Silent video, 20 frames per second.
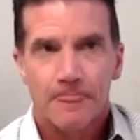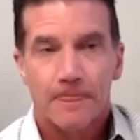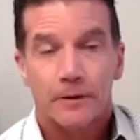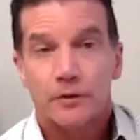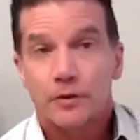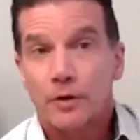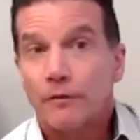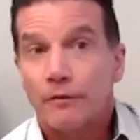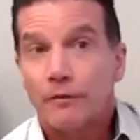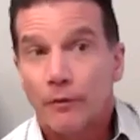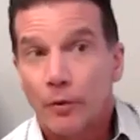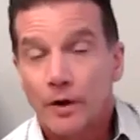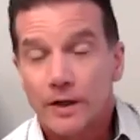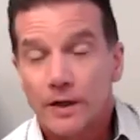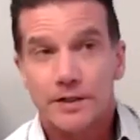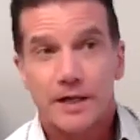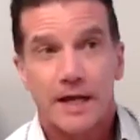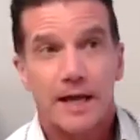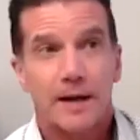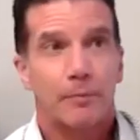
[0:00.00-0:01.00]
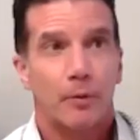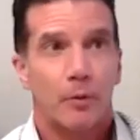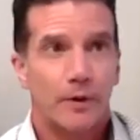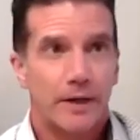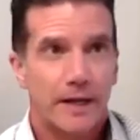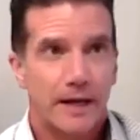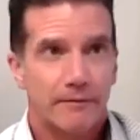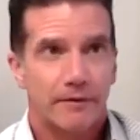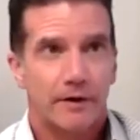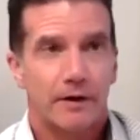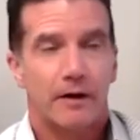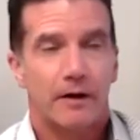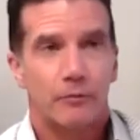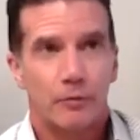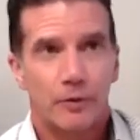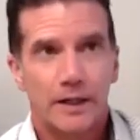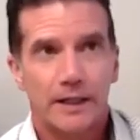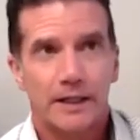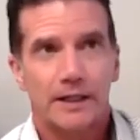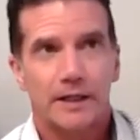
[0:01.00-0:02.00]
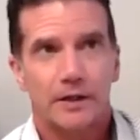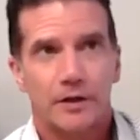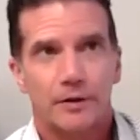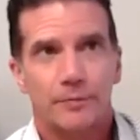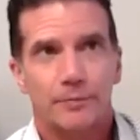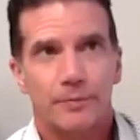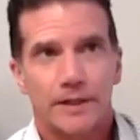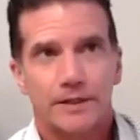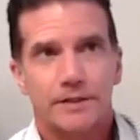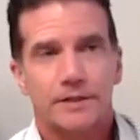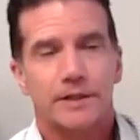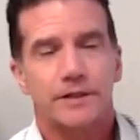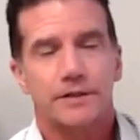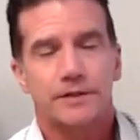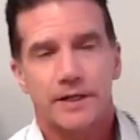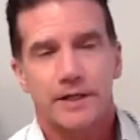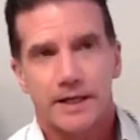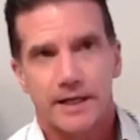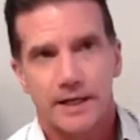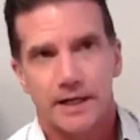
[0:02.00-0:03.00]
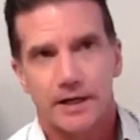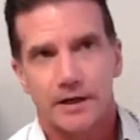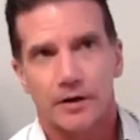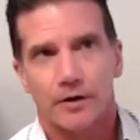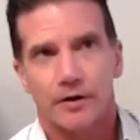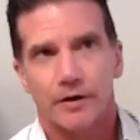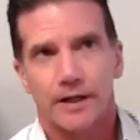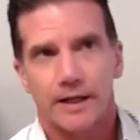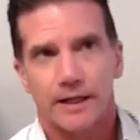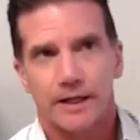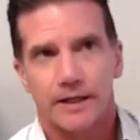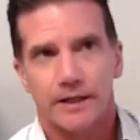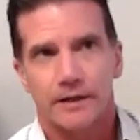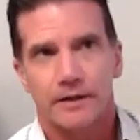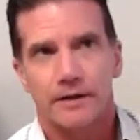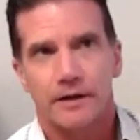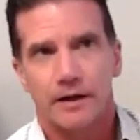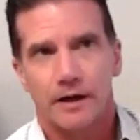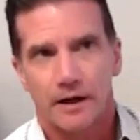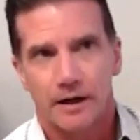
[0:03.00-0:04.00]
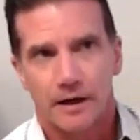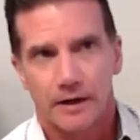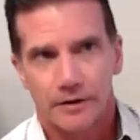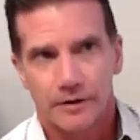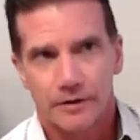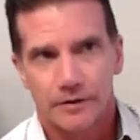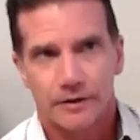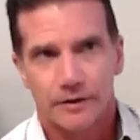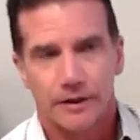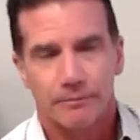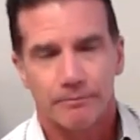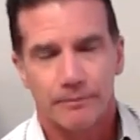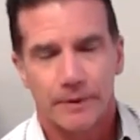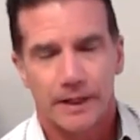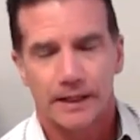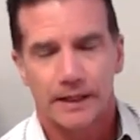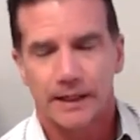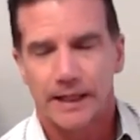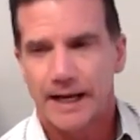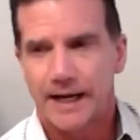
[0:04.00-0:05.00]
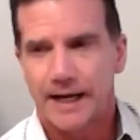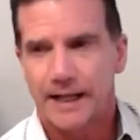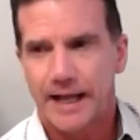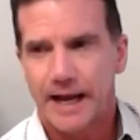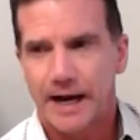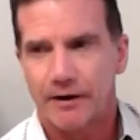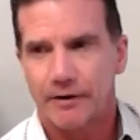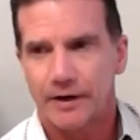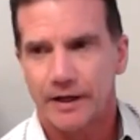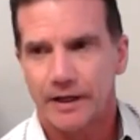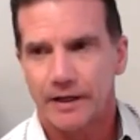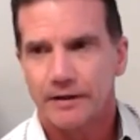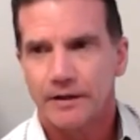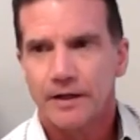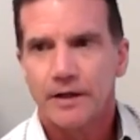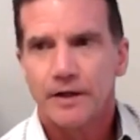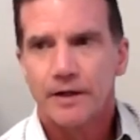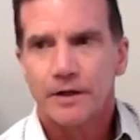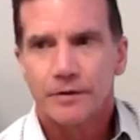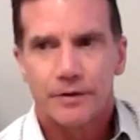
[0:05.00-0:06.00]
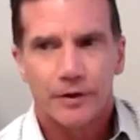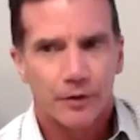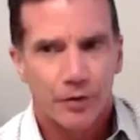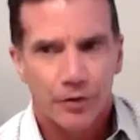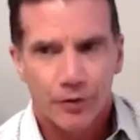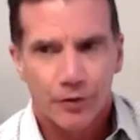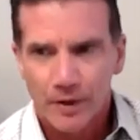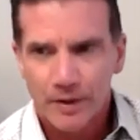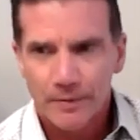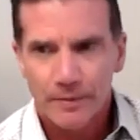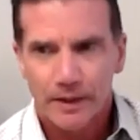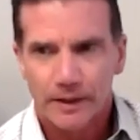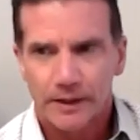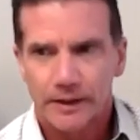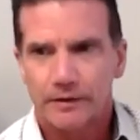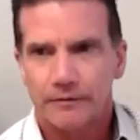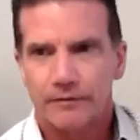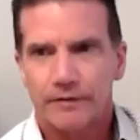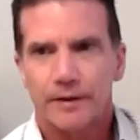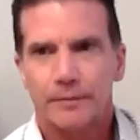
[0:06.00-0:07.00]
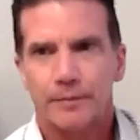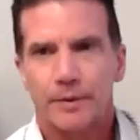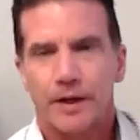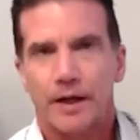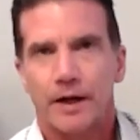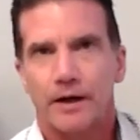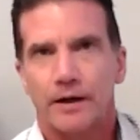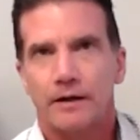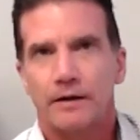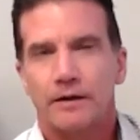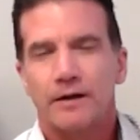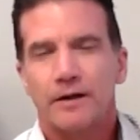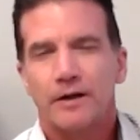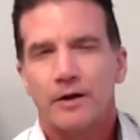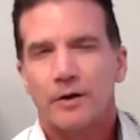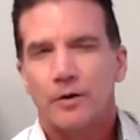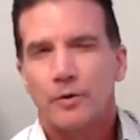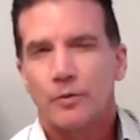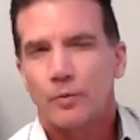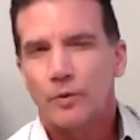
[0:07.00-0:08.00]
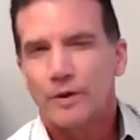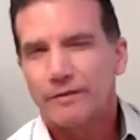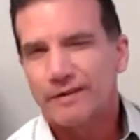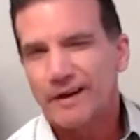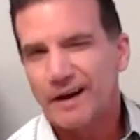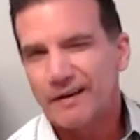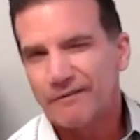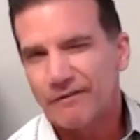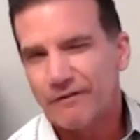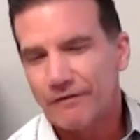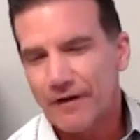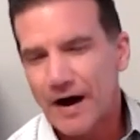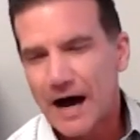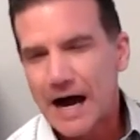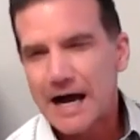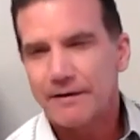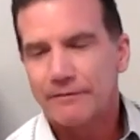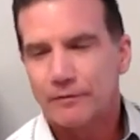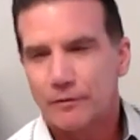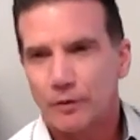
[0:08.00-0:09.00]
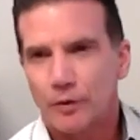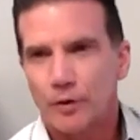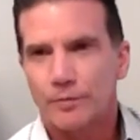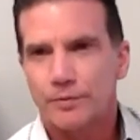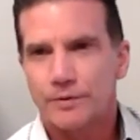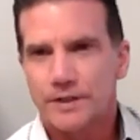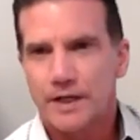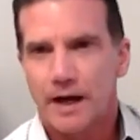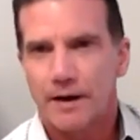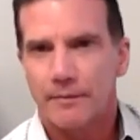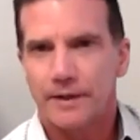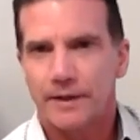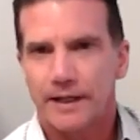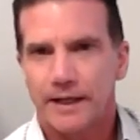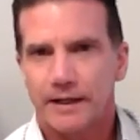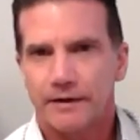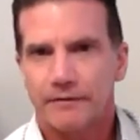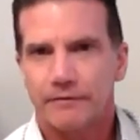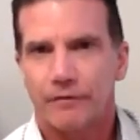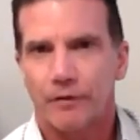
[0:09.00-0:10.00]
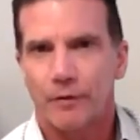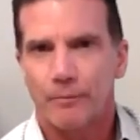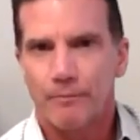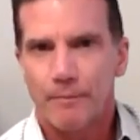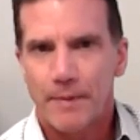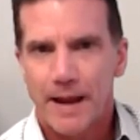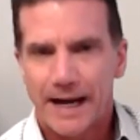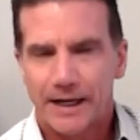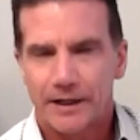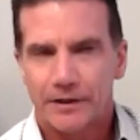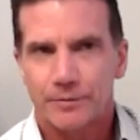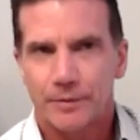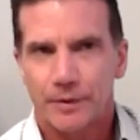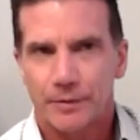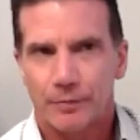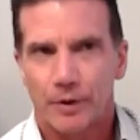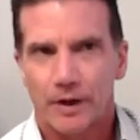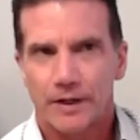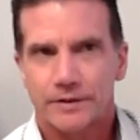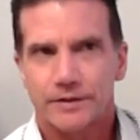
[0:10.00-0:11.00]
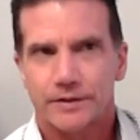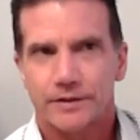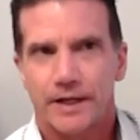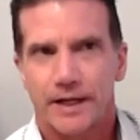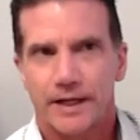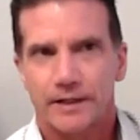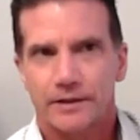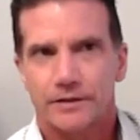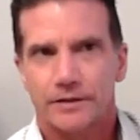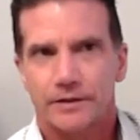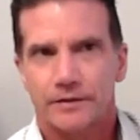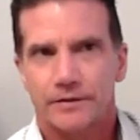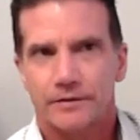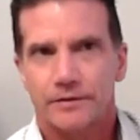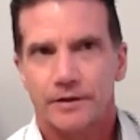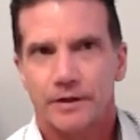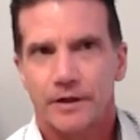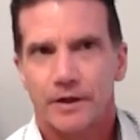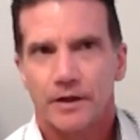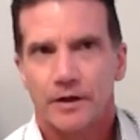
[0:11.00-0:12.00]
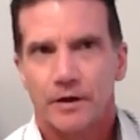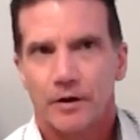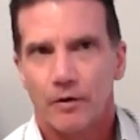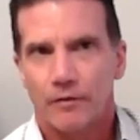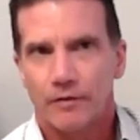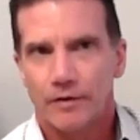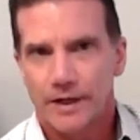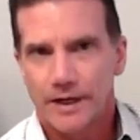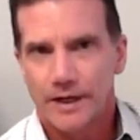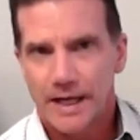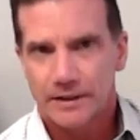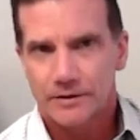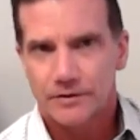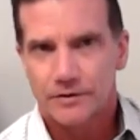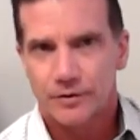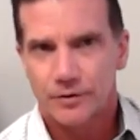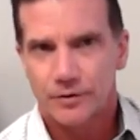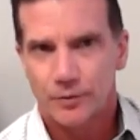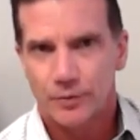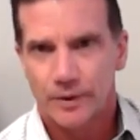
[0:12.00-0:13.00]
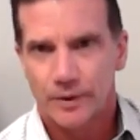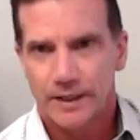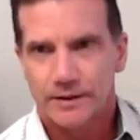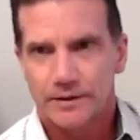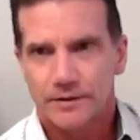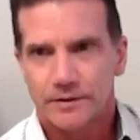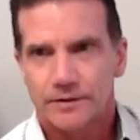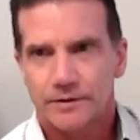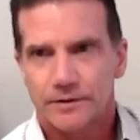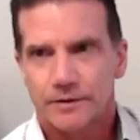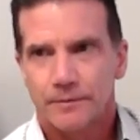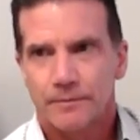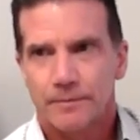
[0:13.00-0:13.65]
So, for example, we have a really good business here in the Mid-Atlantic area. They're 3 million of EBITDA. We've got 5 groups coming in for management presentations over the next 2 weeks.